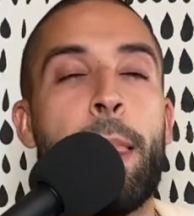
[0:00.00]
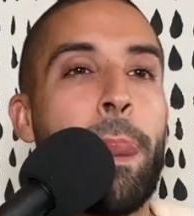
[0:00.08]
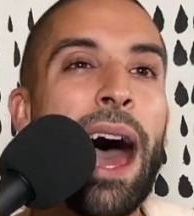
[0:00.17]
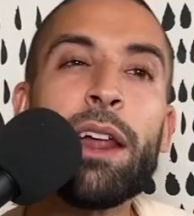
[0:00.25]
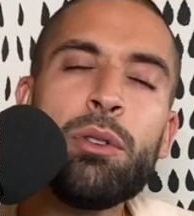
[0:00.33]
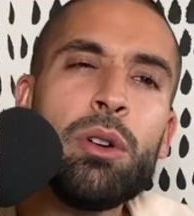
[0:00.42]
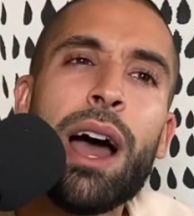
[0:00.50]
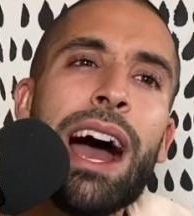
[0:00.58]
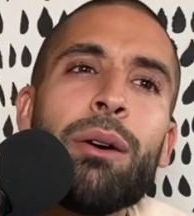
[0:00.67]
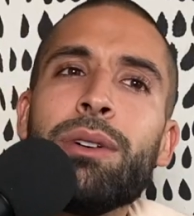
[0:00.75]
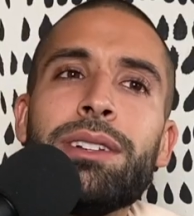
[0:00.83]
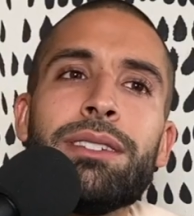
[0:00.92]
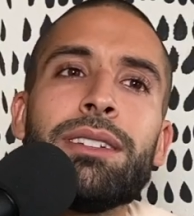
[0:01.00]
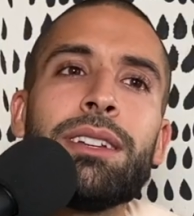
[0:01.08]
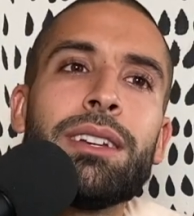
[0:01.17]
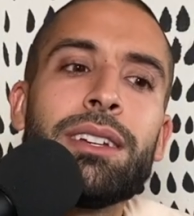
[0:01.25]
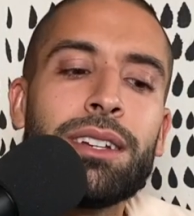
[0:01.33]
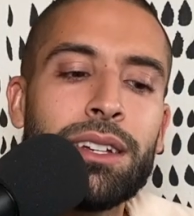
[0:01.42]
I don't know how it
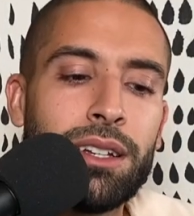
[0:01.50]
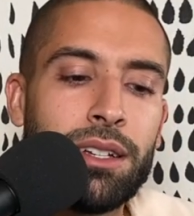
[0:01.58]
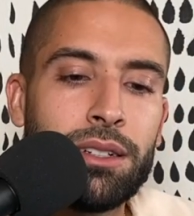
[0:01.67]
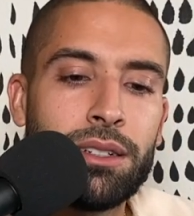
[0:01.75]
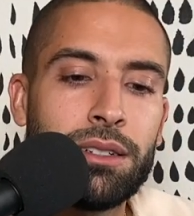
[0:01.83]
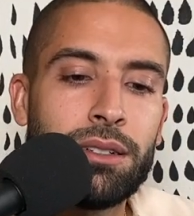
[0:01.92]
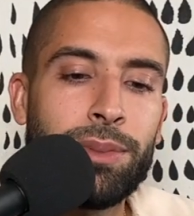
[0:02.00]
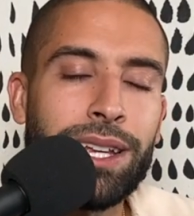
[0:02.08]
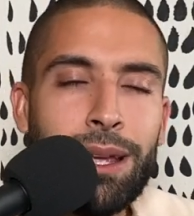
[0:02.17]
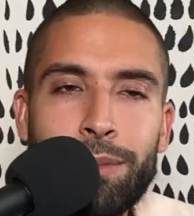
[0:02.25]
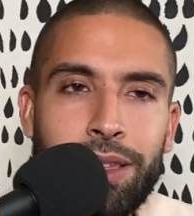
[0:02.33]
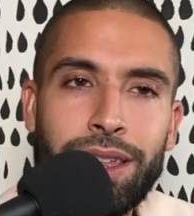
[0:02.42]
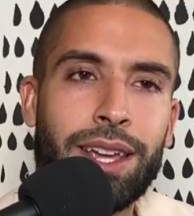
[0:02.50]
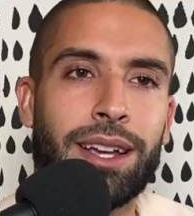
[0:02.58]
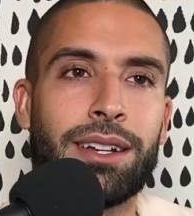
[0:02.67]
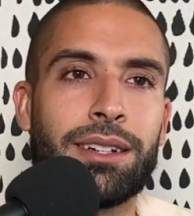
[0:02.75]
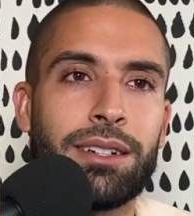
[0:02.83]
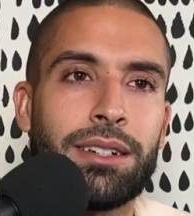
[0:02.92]
became a thing.
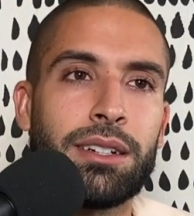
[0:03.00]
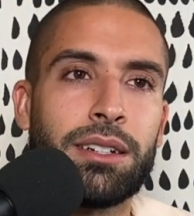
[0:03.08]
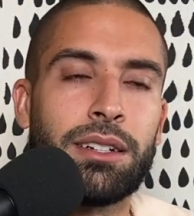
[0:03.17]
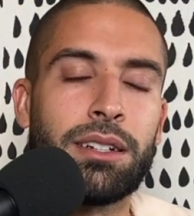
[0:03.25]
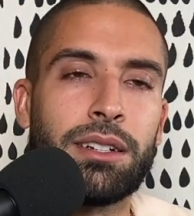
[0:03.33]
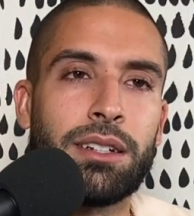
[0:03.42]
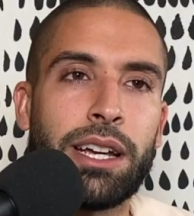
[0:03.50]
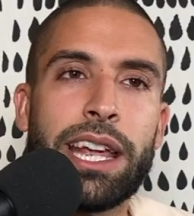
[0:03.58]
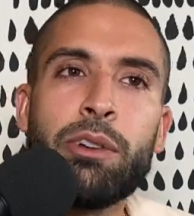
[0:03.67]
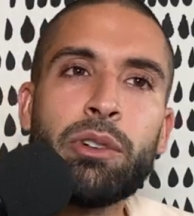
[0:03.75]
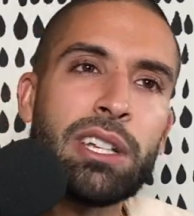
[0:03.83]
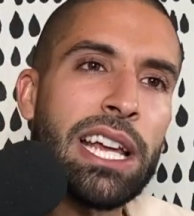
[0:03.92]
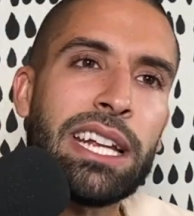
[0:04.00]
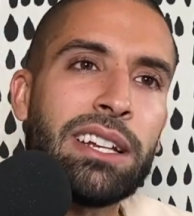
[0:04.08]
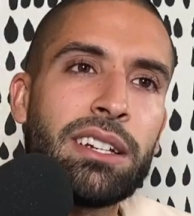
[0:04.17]
I can't relate